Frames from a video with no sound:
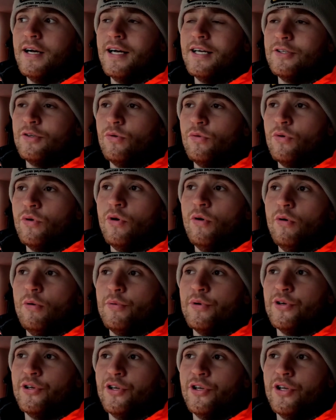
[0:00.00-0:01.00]
I don't know what
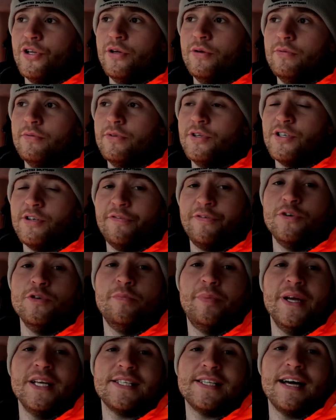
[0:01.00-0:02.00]
we're going to do. There's a few
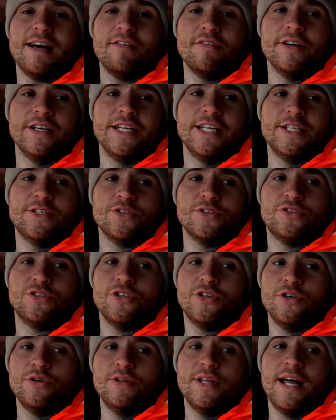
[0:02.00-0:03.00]
bits that Aaron needs us to
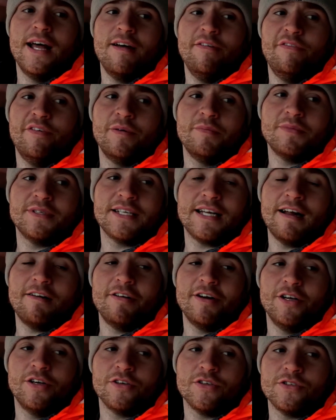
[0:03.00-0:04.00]
do there for him to
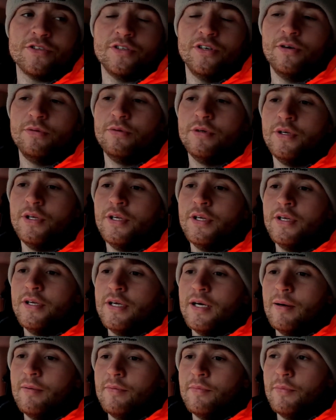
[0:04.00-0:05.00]
carry on, so
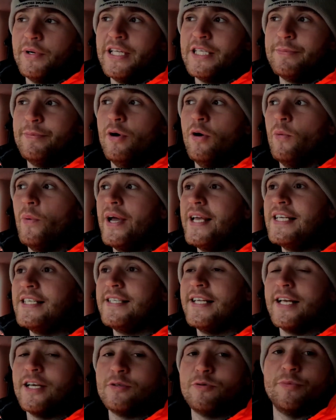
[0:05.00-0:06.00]
we need to put a
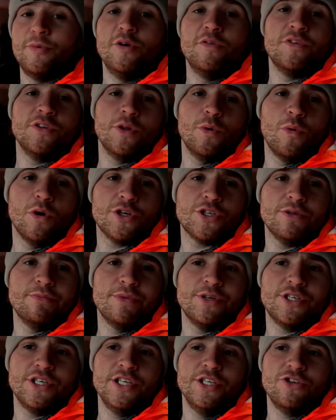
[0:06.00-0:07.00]
waste in because we're moving the washing
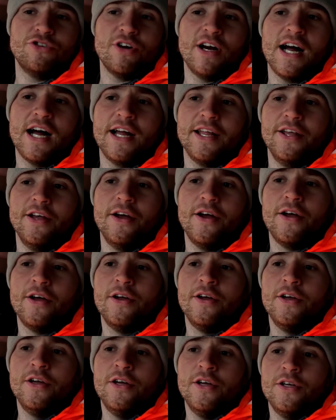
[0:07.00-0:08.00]
machine dryer,
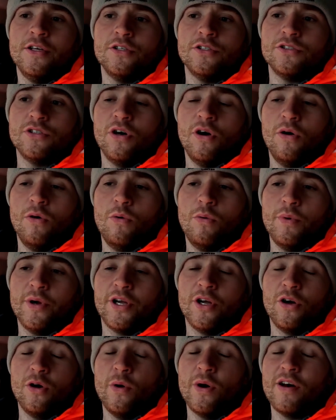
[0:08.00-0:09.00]
so we
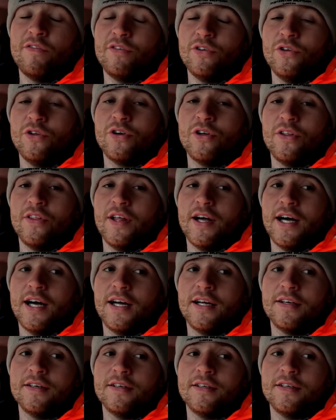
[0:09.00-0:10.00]
can go and have a look at that,
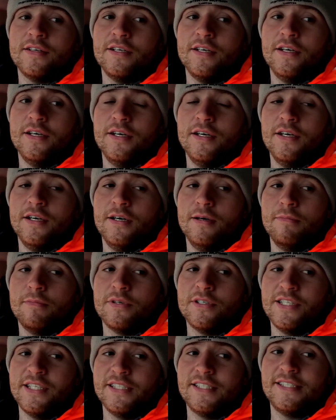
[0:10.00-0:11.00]

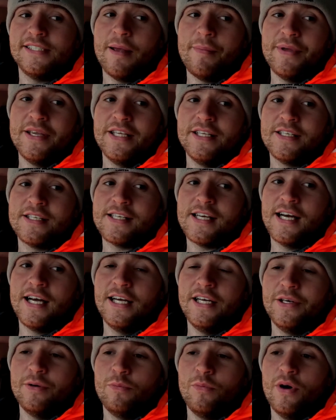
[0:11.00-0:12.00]
because it's semi
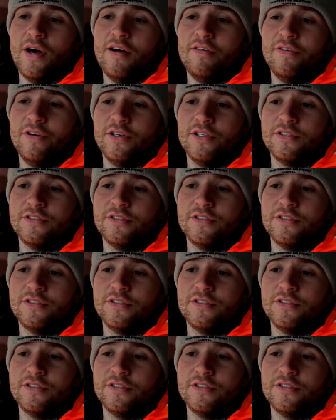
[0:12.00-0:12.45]
inside and whatever.